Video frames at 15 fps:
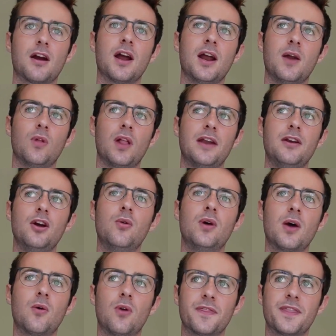all right, well, I know what
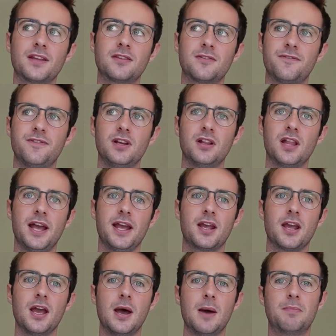I want that to feel
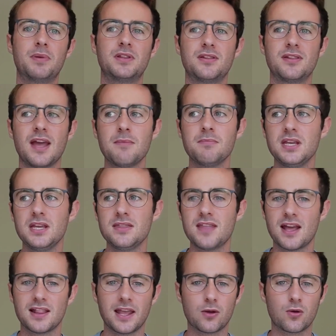like, but does that mean
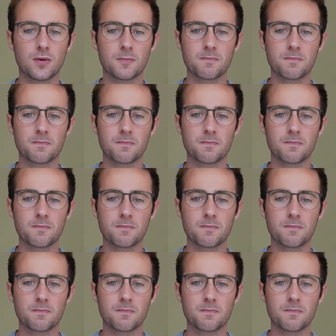that like,